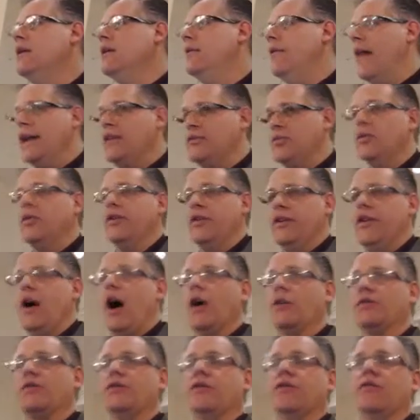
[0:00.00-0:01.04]
That's what the
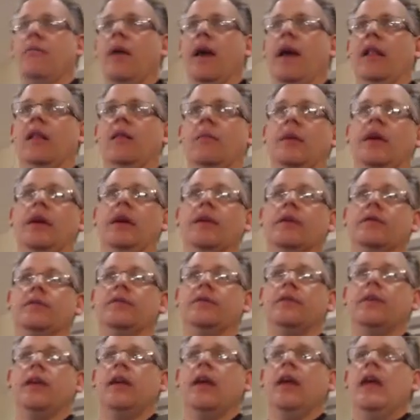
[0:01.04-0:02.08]
doctrine of Balaam is.